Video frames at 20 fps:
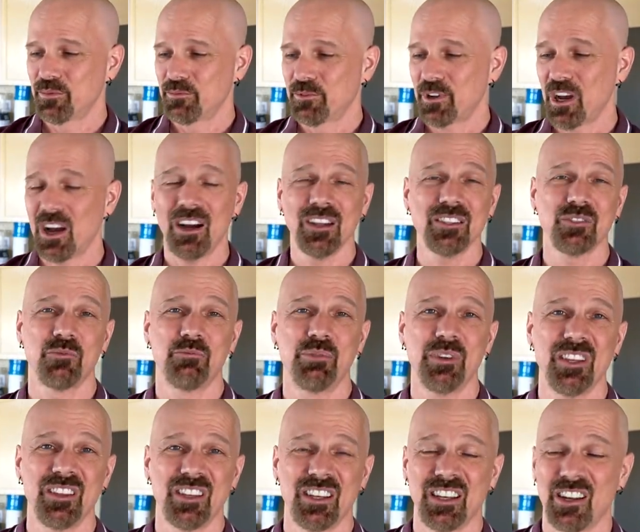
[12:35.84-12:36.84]
cons would
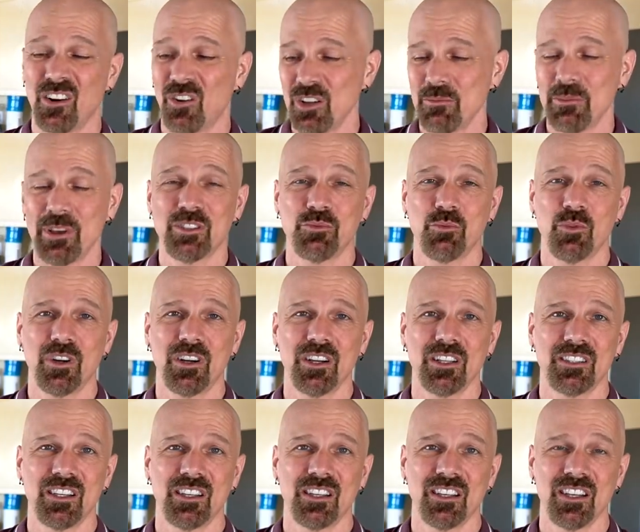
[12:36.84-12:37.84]
be that it only makes one at
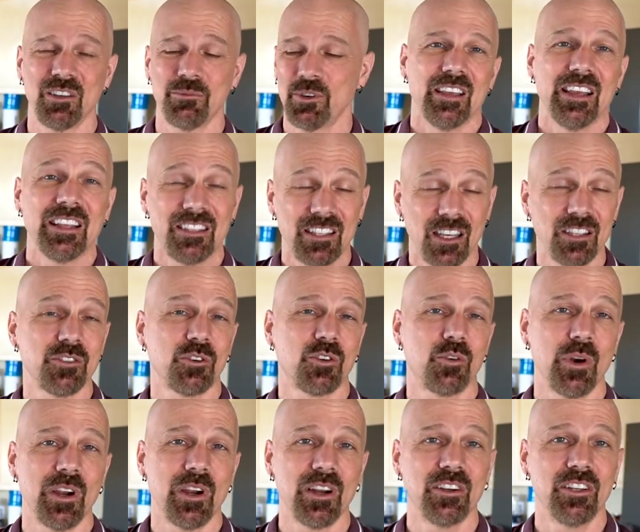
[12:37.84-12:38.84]
a time. It does
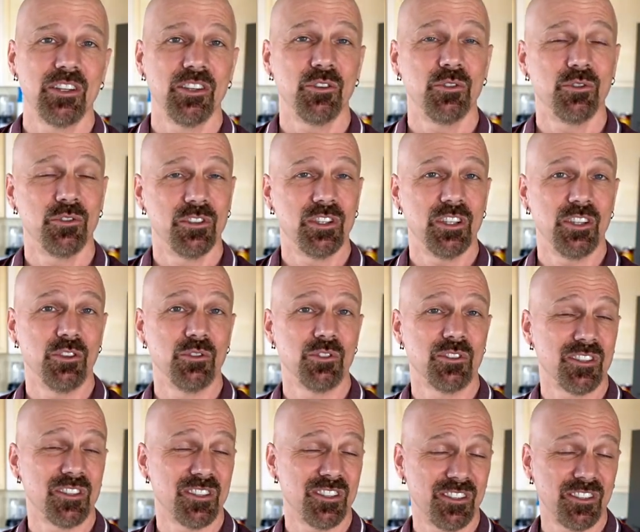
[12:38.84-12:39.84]
require you to
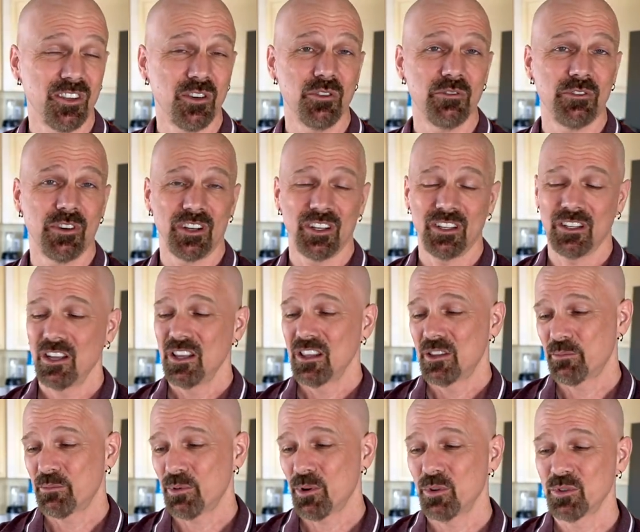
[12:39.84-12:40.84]
use the stove on it.
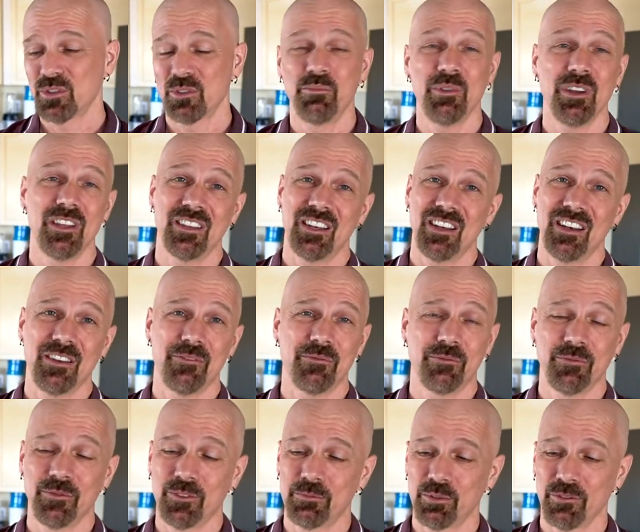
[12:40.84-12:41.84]
The pros would be that
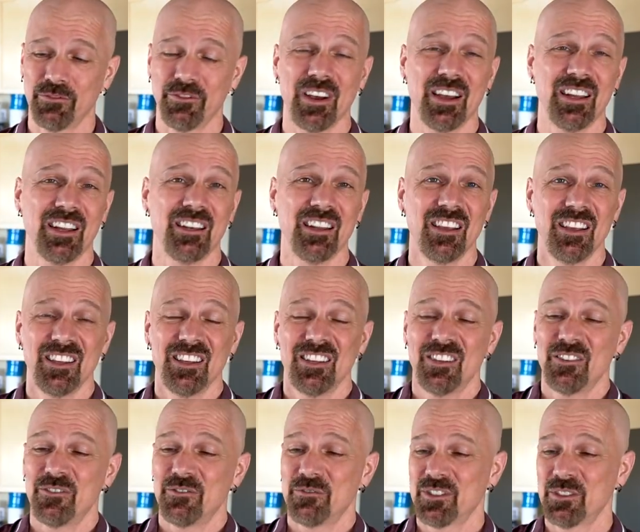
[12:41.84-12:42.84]
it provided
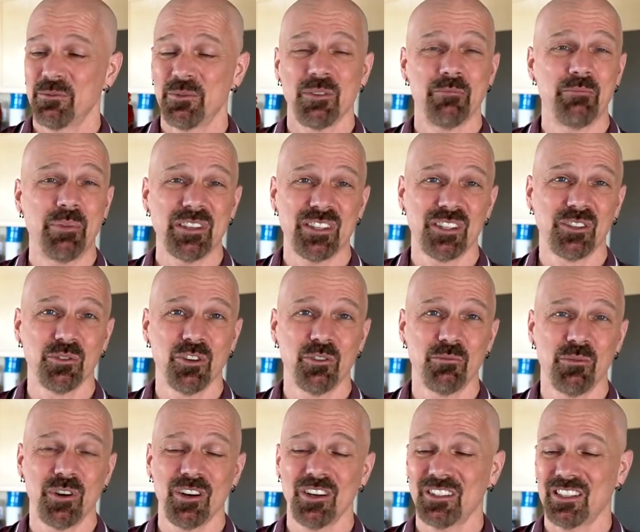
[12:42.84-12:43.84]
some of the best grill
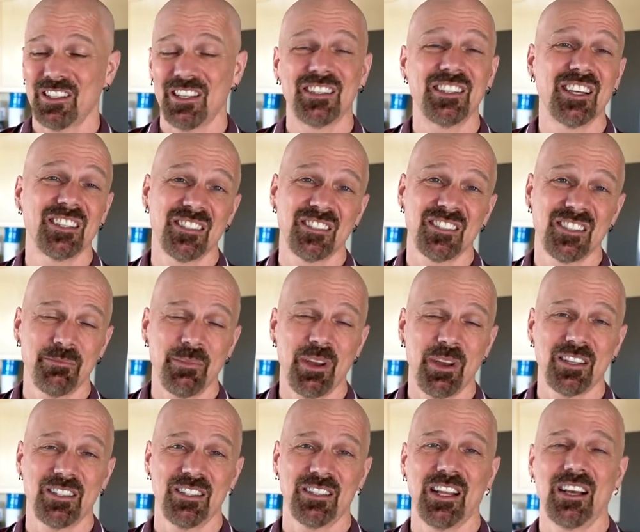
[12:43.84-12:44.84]
marks and it doesn't
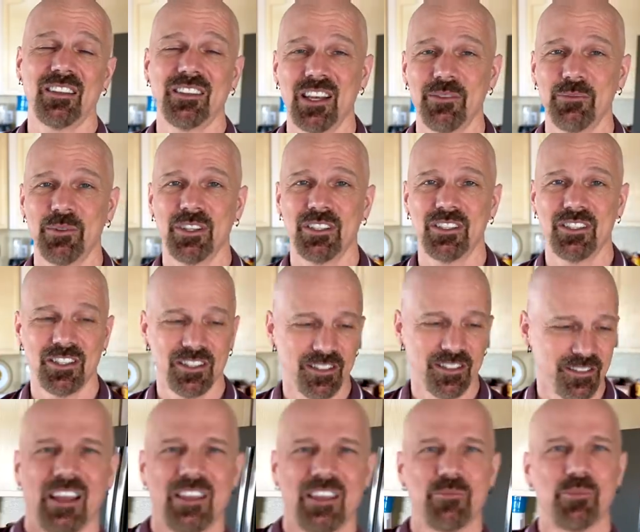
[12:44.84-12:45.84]
smash it down that much.
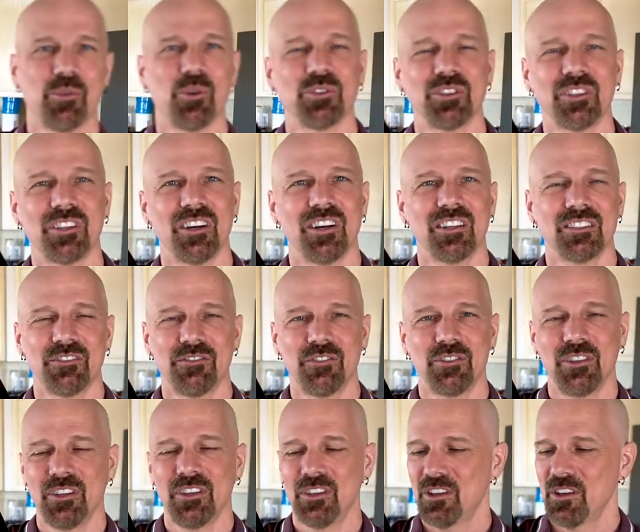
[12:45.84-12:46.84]
And the pros and cons of
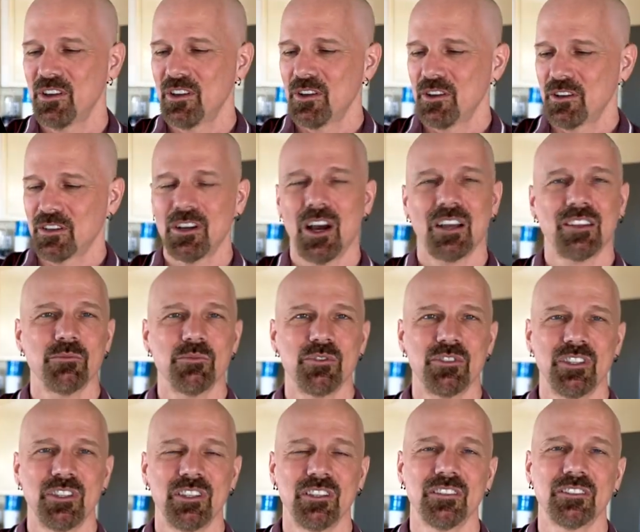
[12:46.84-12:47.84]
the Gotham
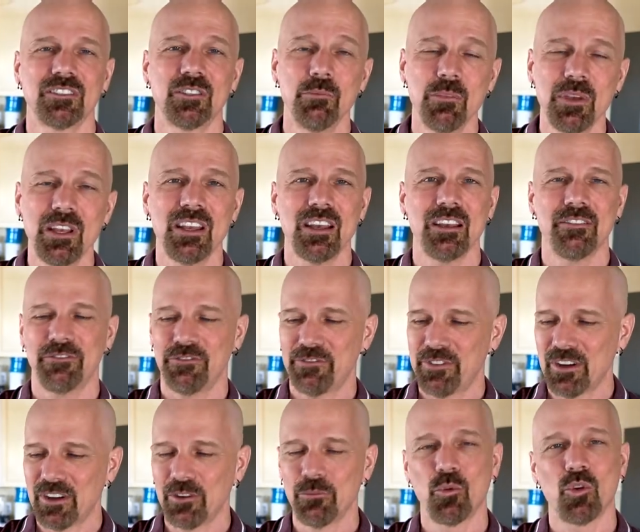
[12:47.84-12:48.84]
Steel, to me, it
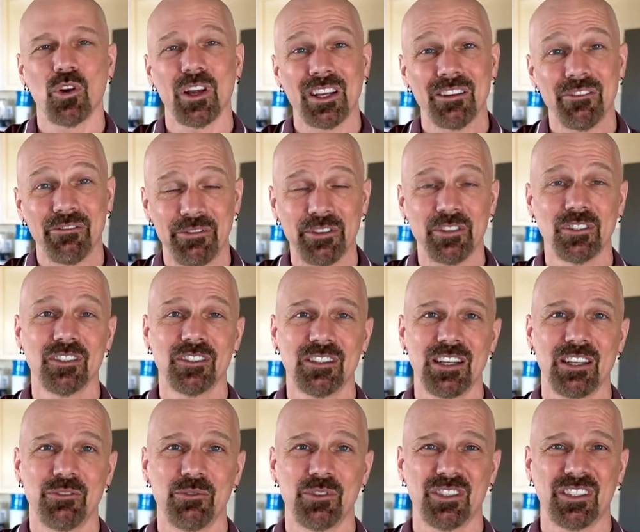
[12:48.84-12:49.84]
felt more like a filled
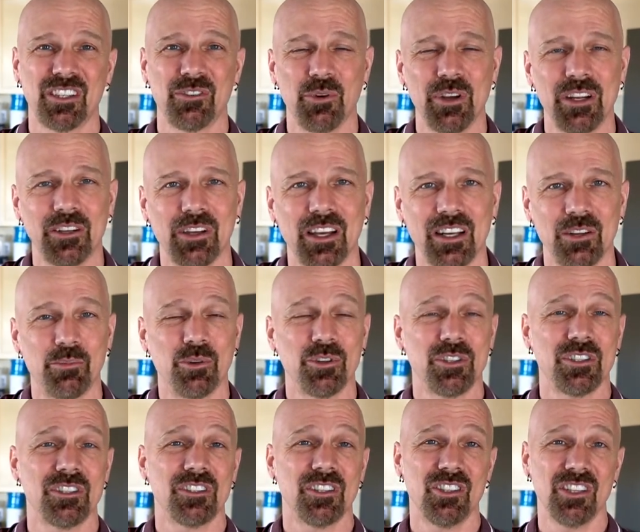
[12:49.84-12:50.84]
sandwich, the way it kind of
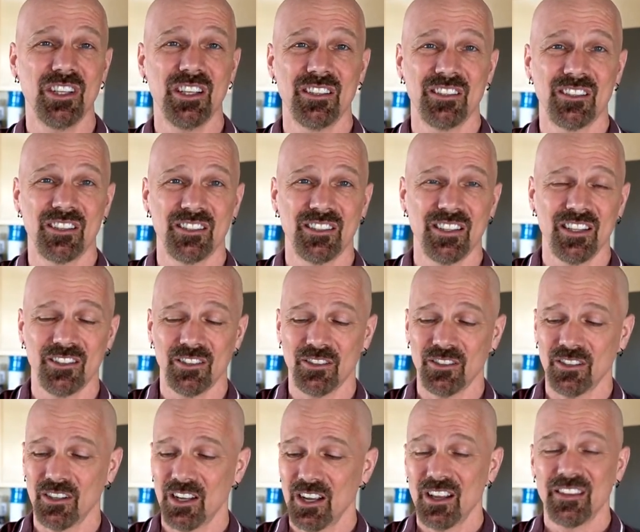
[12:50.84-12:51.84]
pushes the cheese to the
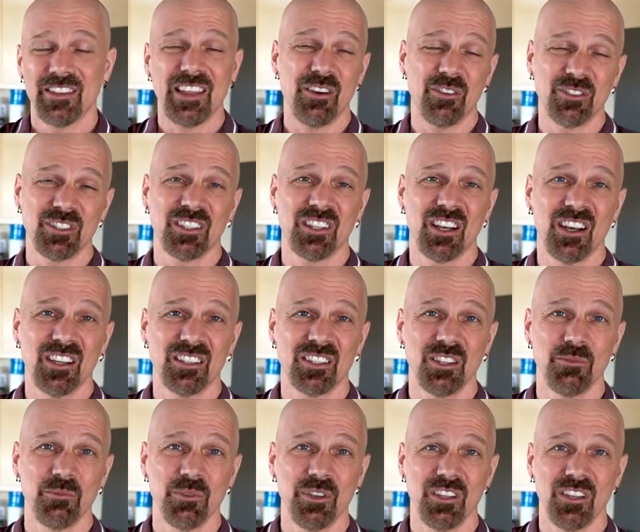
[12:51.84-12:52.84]
center. That was a con
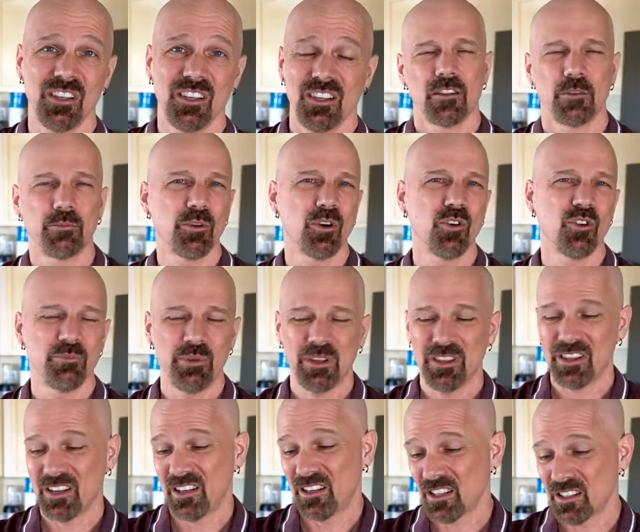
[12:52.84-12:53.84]
to me. The pro would be
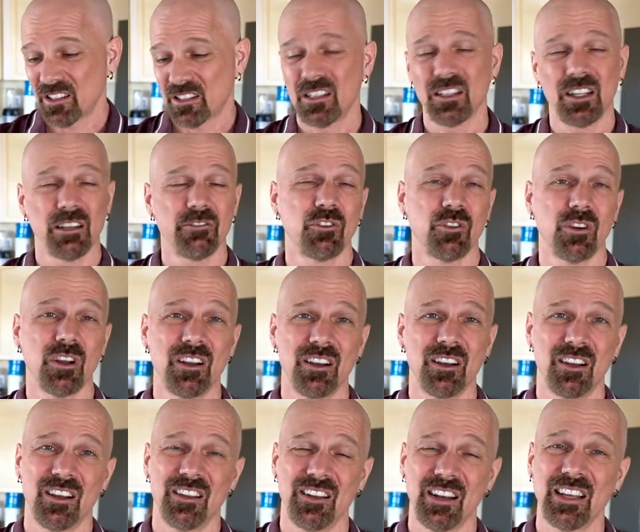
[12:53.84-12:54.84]
that it does deliver
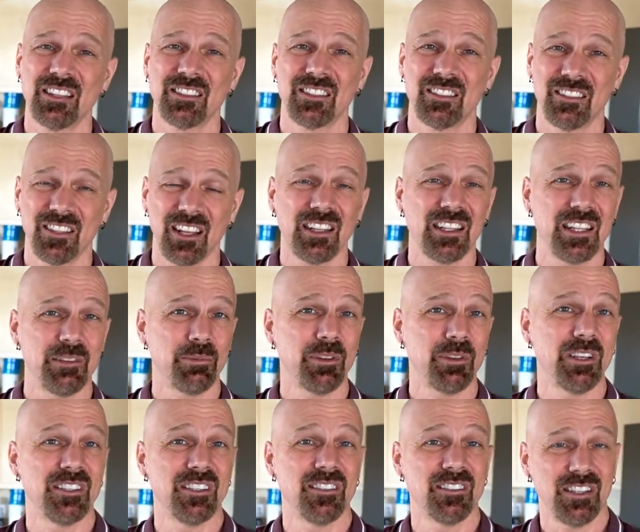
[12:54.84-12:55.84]
a, a nice, aesthetically
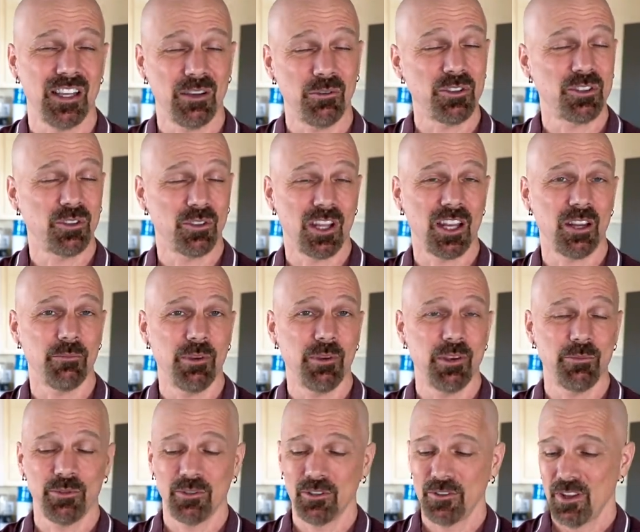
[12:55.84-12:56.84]
pleasing sandwich to a lot of
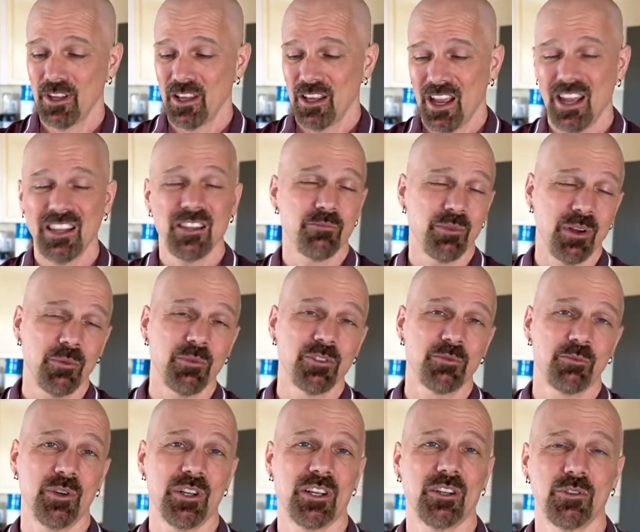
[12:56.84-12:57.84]
people, and the bread was
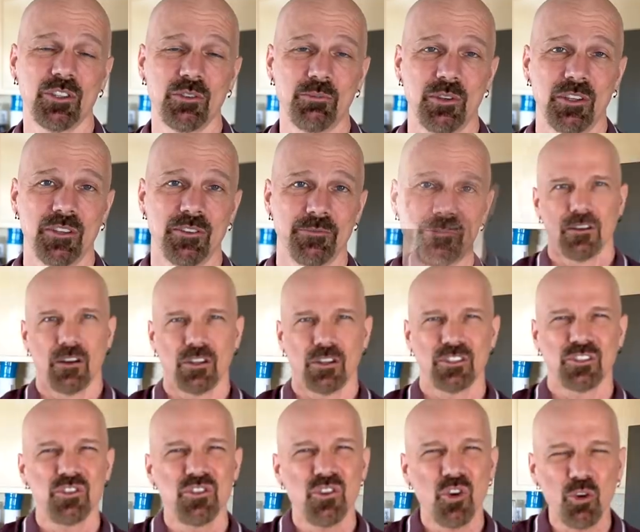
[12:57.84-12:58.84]
pretty crispy.
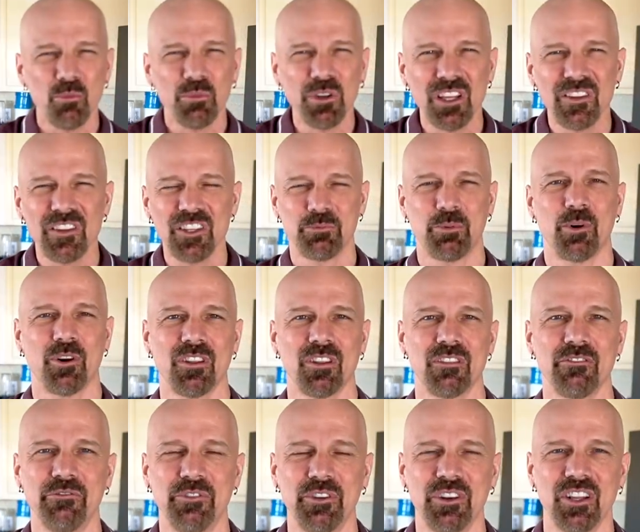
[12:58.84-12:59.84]
So normally in this part of
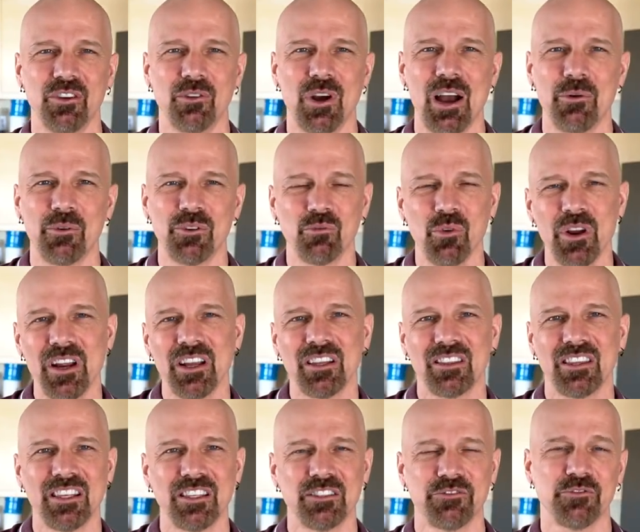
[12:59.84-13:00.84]
the video, I would rank
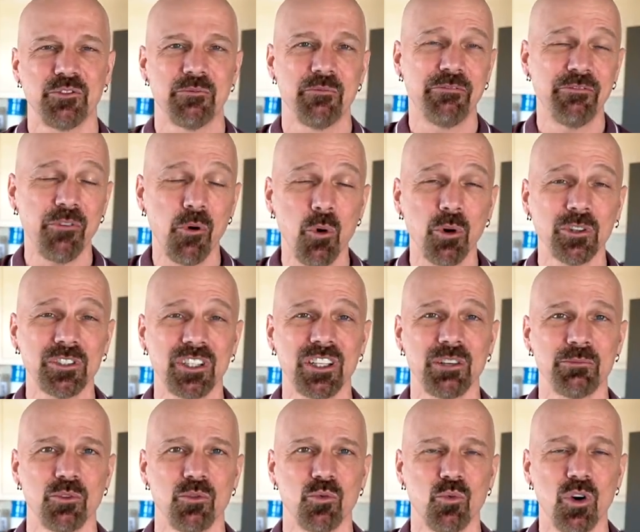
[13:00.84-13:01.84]
these from four to
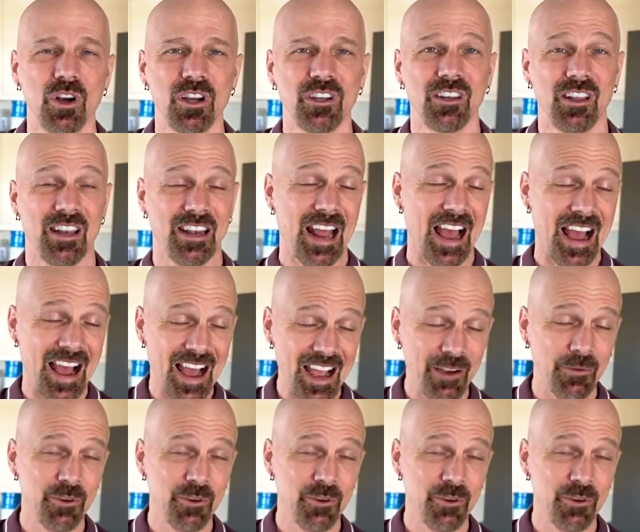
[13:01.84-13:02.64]
number one, and I